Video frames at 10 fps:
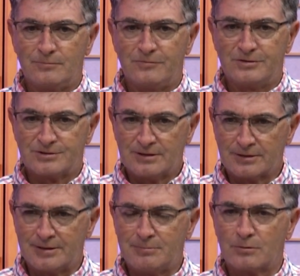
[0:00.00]

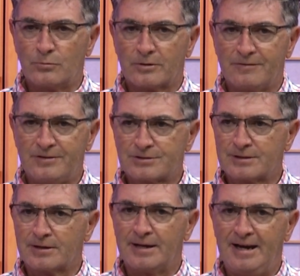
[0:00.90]
facility, but we're
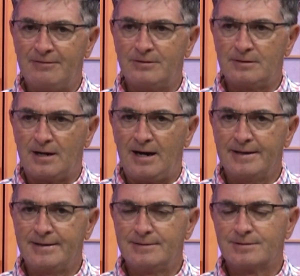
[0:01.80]
officially going to have a
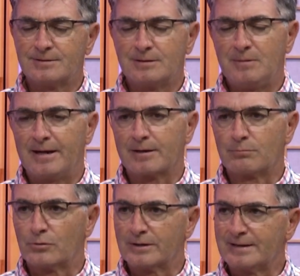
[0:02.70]
high-end cinematic
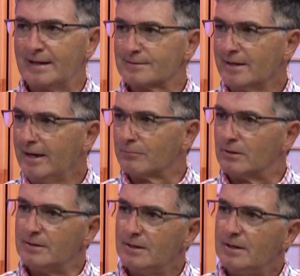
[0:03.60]
broadcast camera.